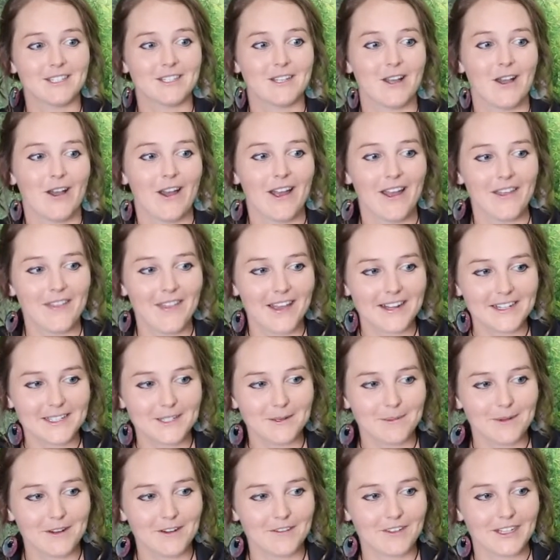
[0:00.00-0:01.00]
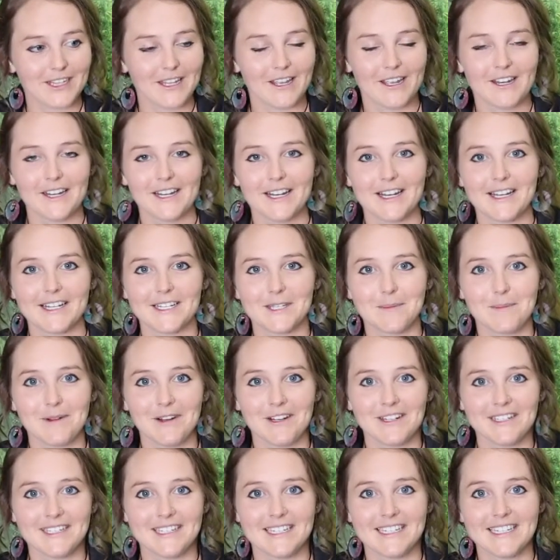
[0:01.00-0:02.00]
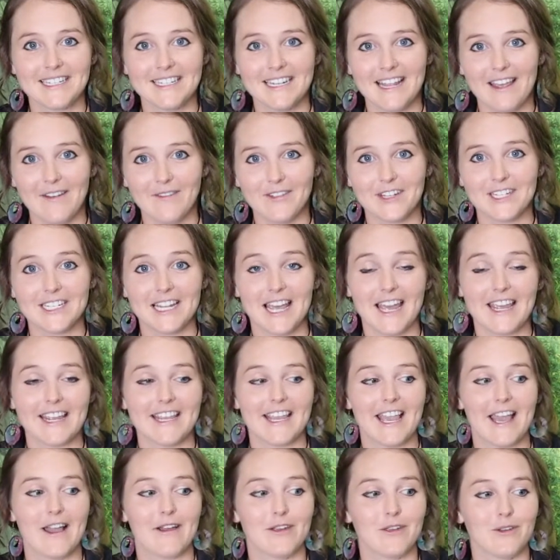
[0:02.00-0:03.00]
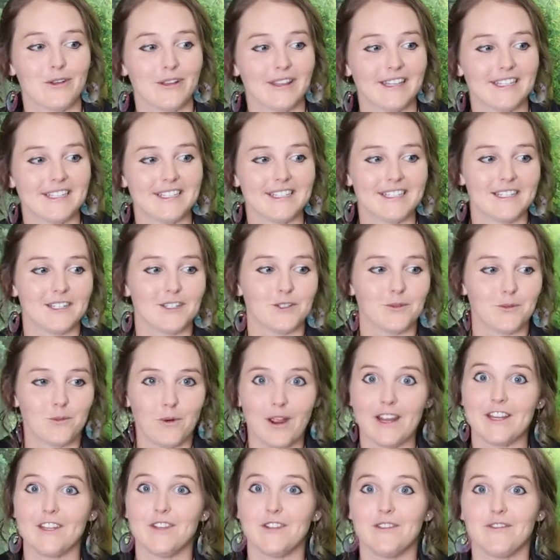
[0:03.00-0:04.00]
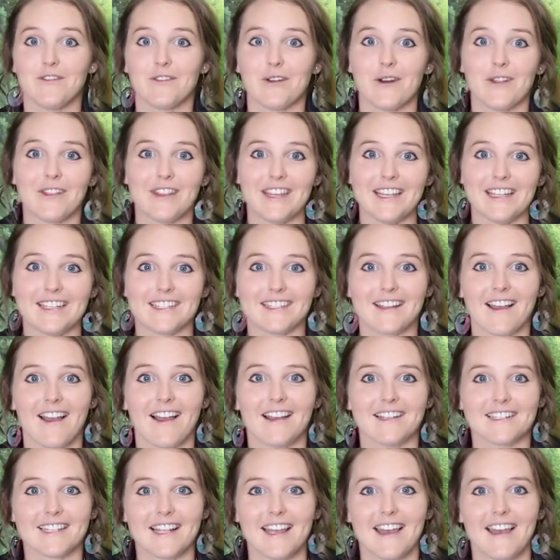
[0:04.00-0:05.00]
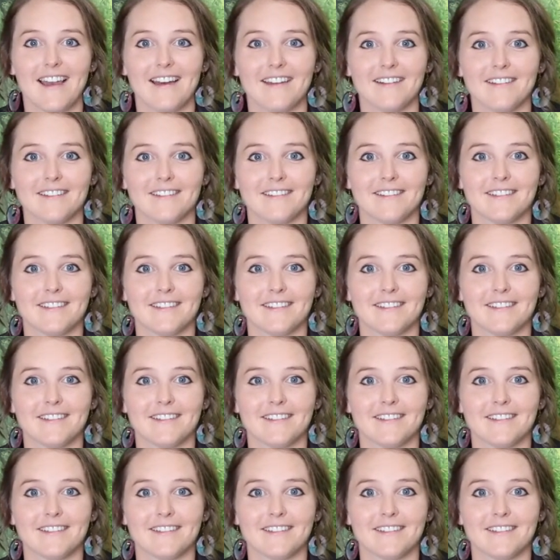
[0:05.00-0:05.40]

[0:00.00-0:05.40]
So that's a bit of a learning experience. Never take out your lizards when you've got these guys out.